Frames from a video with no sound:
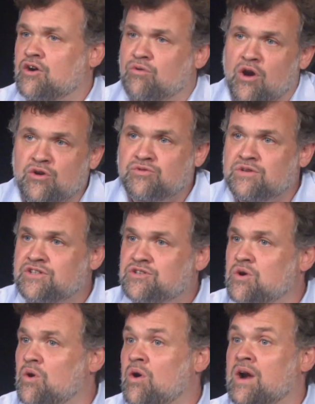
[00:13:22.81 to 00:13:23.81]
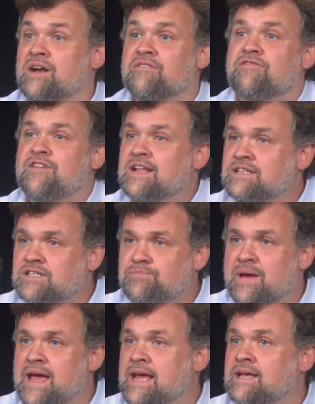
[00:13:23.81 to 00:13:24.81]
grocery store, an event
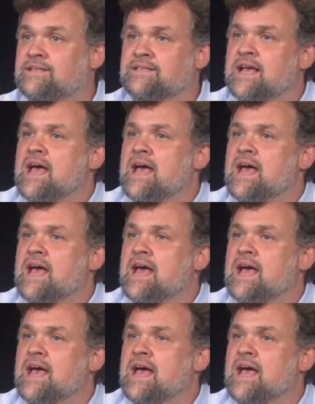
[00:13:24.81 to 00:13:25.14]
space,